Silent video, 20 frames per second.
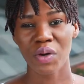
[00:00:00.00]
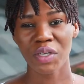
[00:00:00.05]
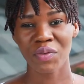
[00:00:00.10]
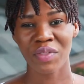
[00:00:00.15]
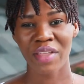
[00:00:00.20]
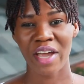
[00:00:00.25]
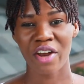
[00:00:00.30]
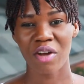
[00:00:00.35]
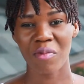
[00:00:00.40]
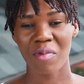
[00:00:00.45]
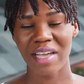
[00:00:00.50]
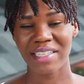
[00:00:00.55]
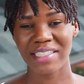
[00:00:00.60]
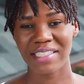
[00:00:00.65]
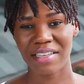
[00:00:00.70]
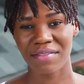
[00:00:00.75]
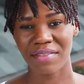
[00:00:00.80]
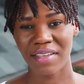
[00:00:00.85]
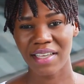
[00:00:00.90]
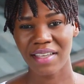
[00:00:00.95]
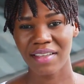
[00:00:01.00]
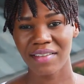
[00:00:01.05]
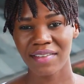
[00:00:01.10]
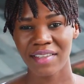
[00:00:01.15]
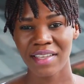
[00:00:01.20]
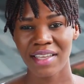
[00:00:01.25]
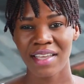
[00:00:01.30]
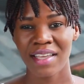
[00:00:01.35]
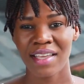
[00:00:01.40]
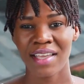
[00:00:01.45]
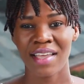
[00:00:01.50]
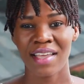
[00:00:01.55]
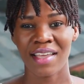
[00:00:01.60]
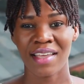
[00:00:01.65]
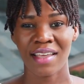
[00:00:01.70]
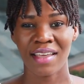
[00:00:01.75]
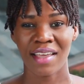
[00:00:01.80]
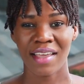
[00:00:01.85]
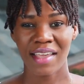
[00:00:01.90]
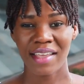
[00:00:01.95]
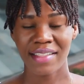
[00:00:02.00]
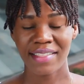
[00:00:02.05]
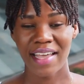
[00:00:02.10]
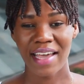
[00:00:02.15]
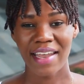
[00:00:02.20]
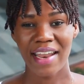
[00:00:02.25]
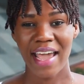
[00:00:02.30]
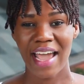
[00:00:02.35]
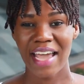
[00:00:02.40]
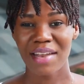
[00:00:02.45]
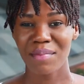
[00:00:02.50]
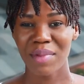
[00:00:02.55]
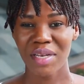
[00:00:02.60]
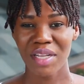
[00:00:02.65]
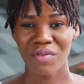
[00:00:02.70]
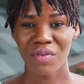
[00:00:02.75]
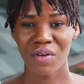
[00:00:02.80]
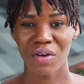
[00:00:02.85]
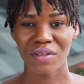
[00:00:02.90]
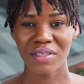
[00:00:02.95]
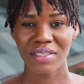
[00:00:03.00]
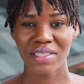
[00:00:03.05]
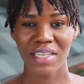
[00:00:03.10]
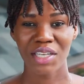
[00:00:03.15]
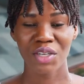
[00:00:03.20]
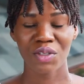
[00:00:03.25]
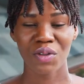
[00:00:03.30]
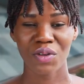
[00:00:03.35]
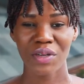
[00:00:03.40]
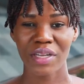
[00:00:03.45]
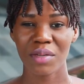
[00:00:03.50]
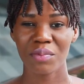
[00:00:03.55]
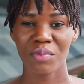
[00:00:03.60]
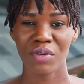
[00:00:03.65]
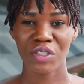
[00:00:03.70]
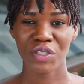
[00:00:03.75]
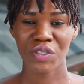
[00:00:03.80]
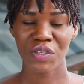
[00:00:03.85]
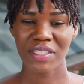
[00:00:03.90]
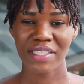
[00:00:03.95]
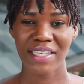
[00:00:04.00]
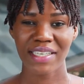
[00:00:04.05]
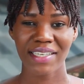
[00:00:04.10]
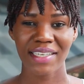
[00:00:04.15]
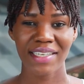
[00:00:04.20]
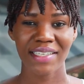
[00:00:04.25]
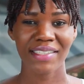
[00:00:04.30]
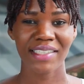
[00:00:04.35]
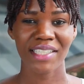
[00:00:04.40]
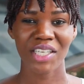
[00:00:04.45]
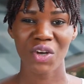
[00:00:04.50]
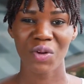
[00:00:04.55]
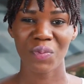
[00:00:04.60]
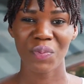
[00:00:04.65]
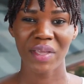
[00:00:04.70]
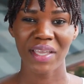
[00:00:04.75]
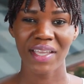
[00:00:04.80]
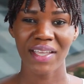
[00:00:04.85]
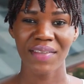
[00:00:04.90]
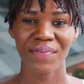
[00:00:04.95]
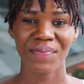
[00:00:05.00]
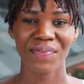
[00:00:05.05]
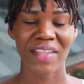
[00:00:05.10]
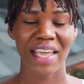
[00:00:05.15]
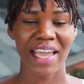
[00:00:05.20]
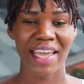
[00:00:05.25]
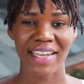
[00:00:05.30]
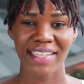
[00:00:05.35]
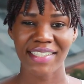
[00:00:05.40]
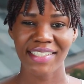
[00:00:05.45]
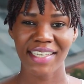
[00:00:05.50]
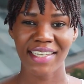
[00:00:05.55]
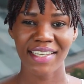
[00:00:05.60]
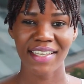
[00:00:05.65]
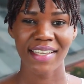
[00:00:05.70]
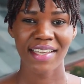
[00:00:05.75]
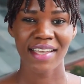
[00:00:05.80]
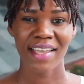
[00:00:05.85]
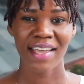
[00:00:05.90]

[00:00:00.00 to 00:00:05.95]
worked with RMI TV. In that, I had many roles, including producing, DOP, editing,